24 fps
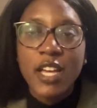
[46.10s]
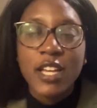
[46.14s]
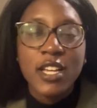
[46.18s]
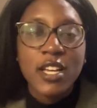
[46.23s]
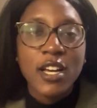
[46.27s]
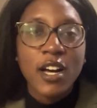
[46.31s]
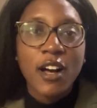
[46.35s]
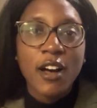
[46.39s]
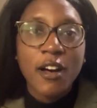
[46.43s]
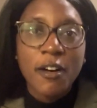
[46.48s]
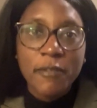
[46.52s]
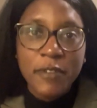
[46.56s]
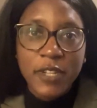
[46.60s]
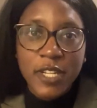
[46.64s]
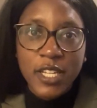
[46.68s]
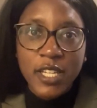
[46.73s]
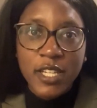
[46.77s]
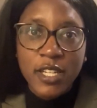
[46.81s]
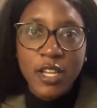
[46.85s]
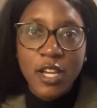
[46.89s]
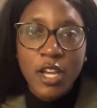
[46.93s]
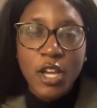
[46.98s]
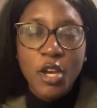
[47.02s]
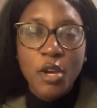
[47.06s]

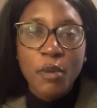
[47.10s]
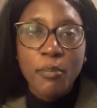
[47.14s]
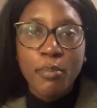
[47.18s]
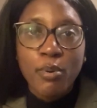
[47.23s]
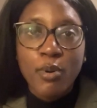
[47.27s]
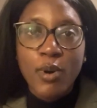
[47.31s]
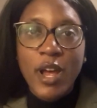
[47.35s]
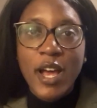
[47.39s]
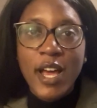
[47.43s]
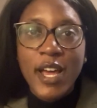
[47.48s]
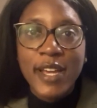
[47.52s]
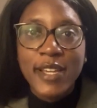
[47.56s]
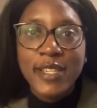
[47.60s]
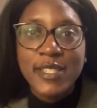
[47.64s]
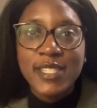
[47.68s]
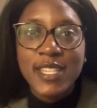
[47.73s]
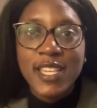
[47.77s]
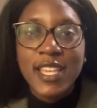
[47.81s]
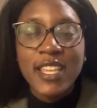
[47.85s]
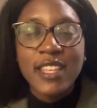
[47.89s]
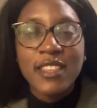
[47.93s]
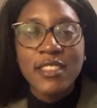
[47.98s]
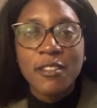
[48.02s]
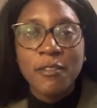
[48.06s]
coveted prize
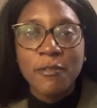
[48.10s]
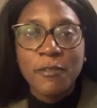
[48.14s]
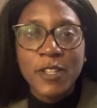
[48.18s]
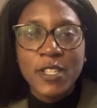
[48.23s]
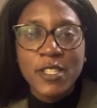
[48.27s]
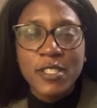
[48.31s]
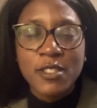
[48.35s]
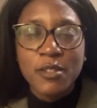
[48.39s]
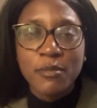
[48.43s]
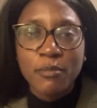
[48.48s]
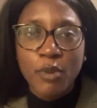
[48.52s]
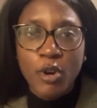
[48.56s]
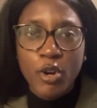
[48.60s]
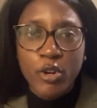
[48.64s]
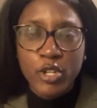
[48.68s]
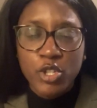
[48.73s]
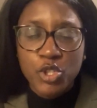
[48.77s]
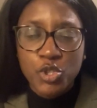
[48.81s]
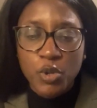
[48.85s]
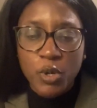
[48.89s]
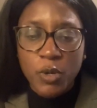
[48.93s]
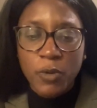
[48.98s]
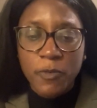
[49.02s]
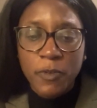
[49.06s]
in the Vince Lombardi
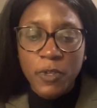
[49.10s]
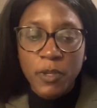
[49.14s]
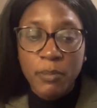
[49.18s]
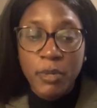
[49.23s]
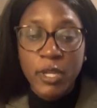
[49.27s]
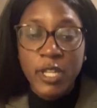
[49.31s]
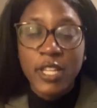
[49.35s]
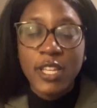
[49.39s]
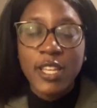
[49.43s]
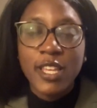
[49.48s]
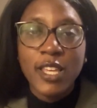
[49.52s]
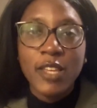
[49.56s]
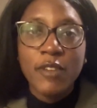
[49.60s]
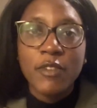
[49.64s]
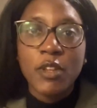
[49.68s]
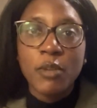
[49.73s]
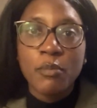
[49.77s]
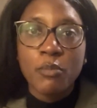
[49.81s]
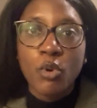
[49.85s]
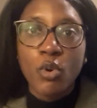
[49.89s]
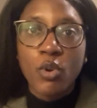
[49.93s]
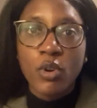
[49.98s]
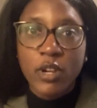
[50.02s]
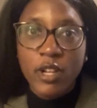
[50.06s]
trophy, but even
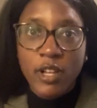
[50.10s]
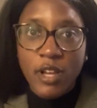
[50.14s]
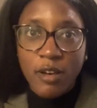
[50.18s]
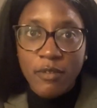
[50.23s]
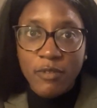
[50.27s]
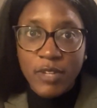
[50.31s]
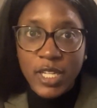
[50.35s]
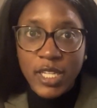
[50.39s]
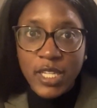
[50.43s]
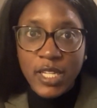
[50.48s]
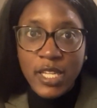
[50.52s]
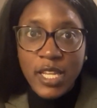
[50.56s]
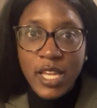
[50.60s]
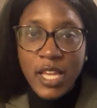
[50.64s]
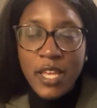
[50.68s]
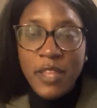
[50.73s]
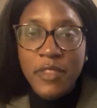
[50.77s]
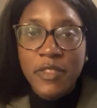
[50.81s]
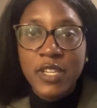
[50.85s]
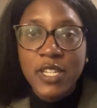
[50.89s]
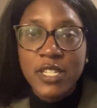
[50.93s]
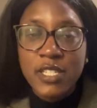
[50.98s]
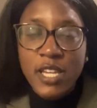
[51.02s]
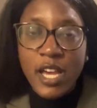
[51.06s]
more coveted,
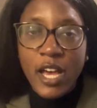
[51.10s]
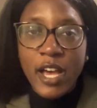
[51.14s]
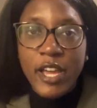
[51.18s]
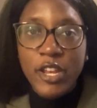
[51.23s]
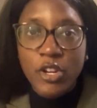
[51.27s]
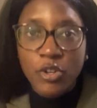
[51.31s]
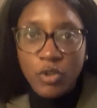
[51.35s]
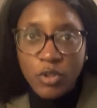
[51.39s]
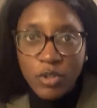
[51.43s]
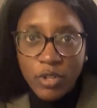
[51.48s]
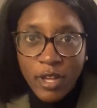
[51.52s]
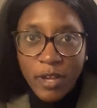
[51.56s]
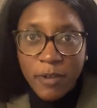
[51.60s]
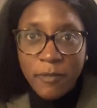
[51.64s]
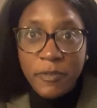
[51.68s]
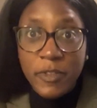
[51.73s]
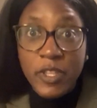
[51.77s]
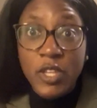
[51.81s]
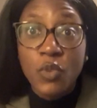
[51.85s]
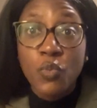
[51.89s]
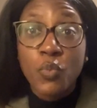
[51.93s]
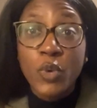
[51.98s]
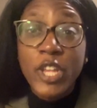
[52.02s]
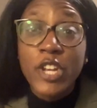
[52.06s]
the title of
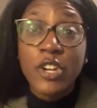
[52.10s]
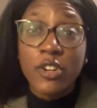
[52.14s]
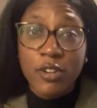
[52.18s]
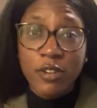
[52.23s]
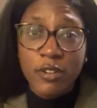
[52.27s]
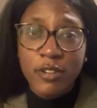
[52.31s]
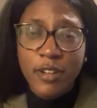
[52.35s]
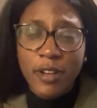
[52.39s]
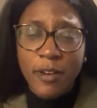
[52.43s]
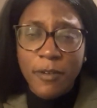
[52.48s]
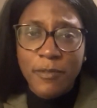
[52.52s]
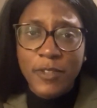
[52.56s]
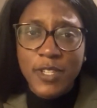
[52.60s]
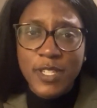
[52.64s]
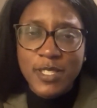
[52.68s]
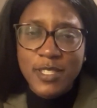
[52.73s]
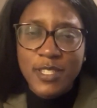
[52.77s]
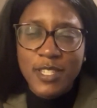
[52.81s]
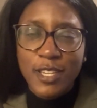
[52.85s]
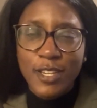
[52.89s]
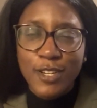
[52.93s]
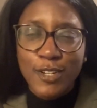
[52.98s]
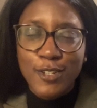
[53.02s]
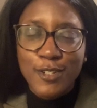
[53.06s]
the winner of this
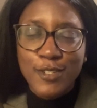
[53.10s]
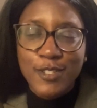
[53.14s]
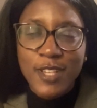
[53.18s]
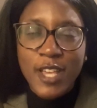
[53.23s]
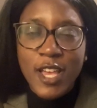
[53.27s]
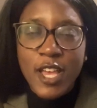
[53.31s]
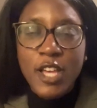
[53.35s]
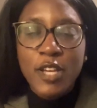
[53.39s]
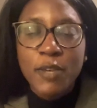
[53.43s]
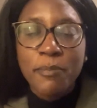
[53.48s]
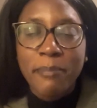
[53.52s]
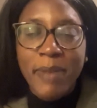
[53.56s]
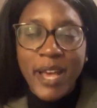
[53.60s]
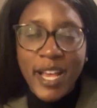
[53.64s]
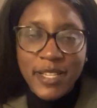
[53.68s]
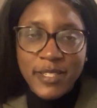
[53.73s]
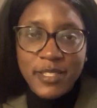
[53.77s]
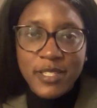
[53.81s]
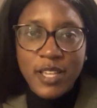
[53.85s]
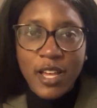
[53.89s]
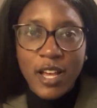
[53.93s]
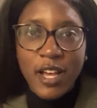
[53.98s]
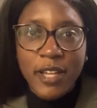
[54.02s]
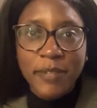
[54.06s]
year's
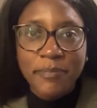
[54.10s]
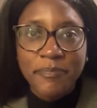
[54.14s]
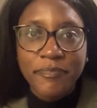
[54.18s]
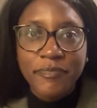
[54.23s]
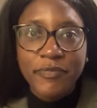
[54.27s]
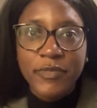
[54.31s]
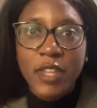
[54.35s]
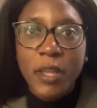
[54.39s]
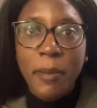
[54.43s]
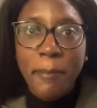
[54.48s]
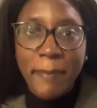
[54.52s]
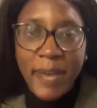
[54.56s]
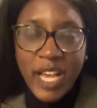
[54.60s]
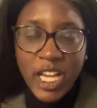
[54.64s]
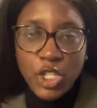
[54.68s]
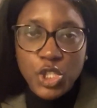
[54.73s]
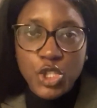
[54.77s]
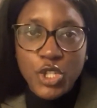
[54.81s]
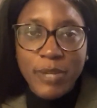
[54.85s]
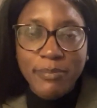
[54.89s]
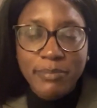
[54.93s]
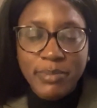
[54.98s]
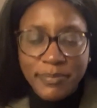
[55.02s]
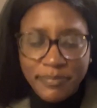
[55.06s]
mascot
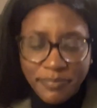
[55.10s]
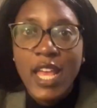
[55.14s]
matchup.